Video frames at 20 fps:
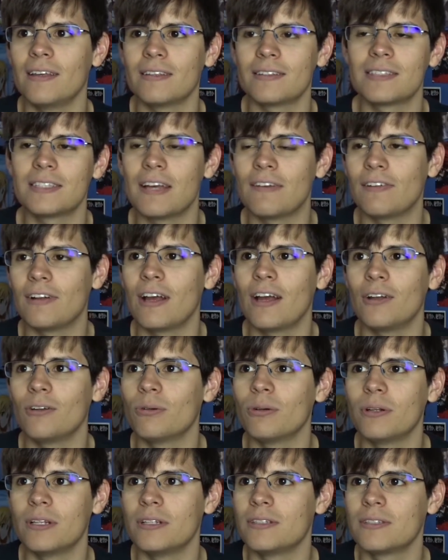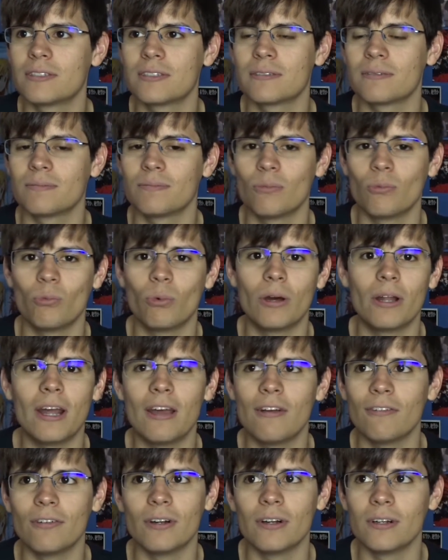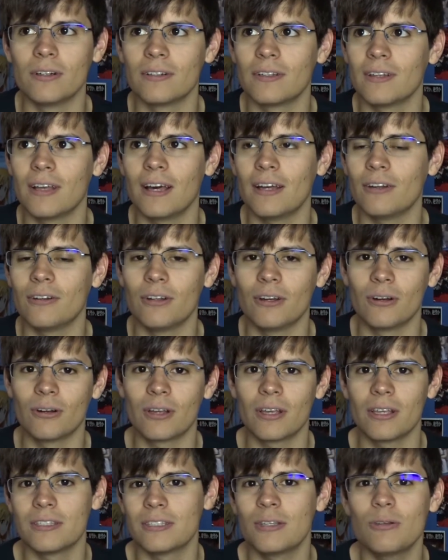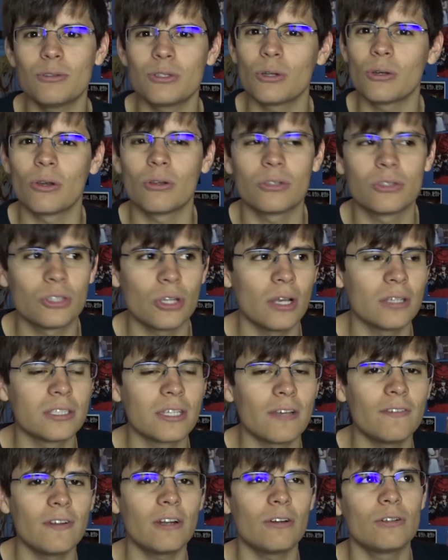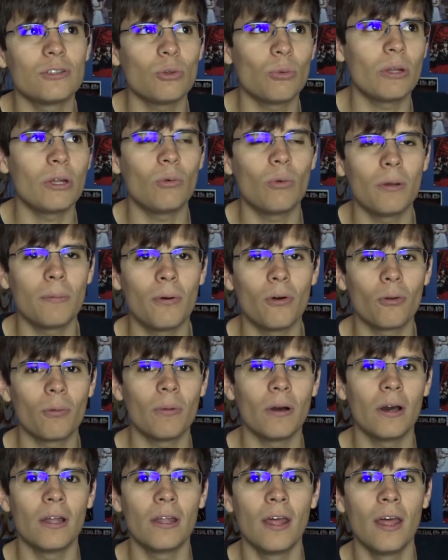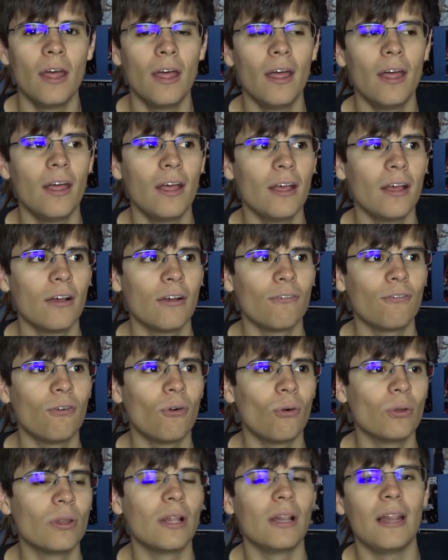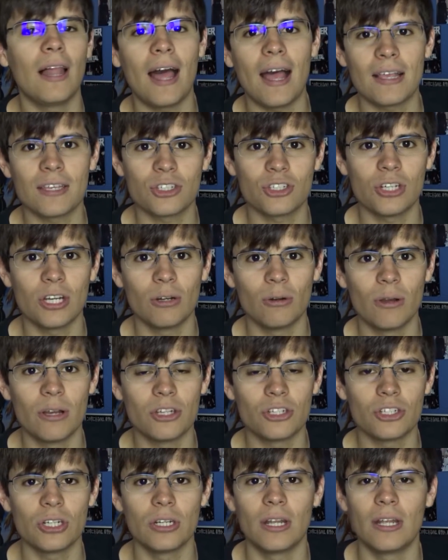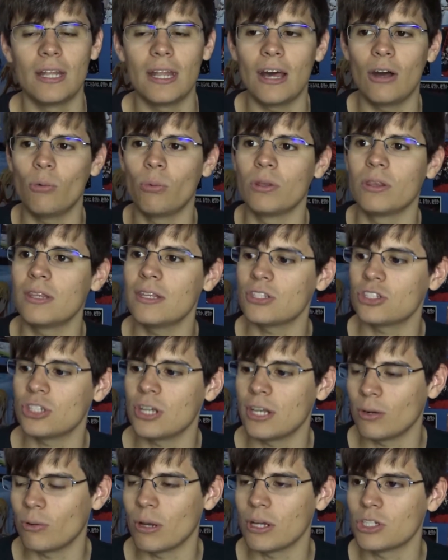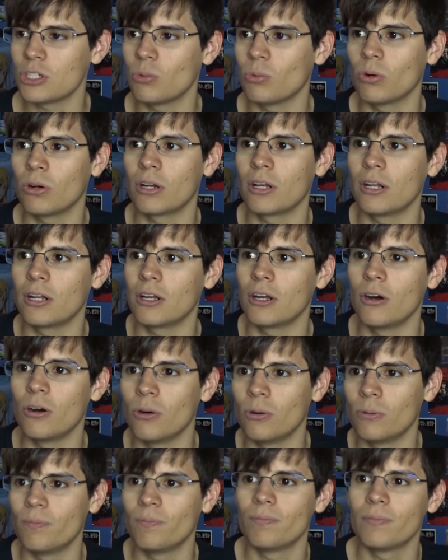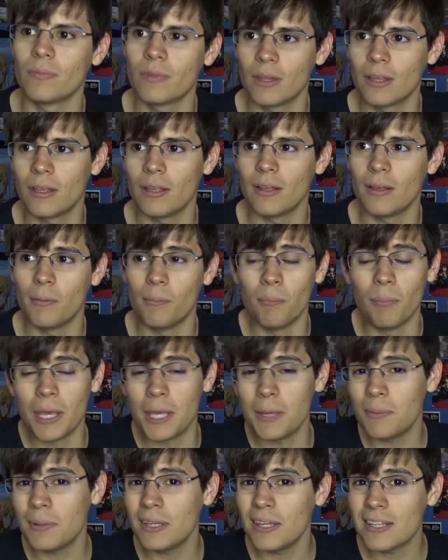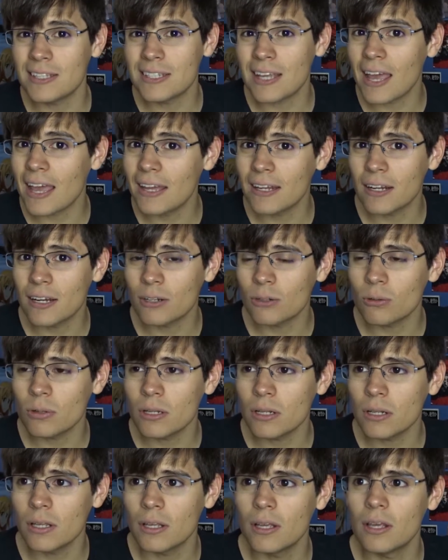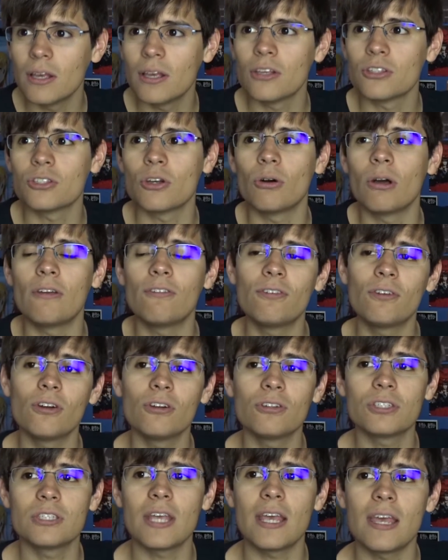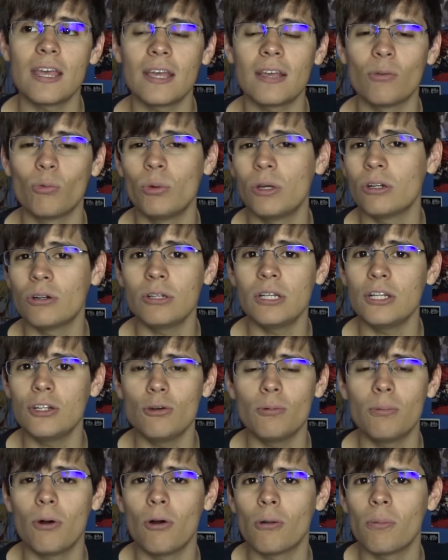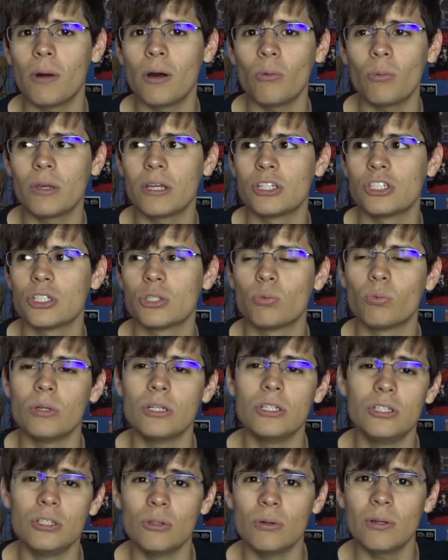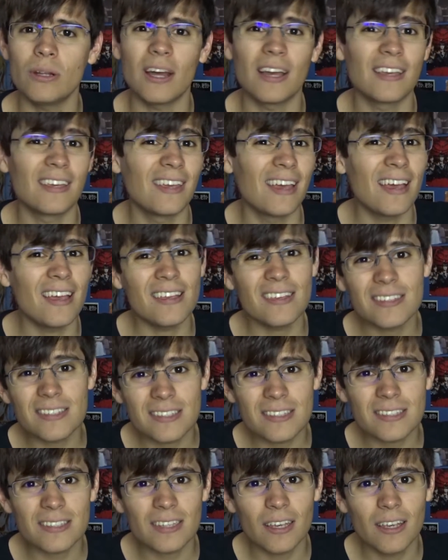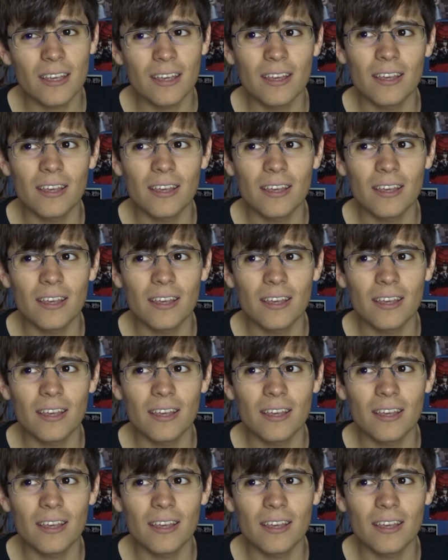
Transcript: 700s whatever, I don't know, because it was a 721 Pokemon for the last generation, and now with this generation we're gonna go maybe into 800. So if you're saying we don't need new Pokemon, we can just redo it, I guess.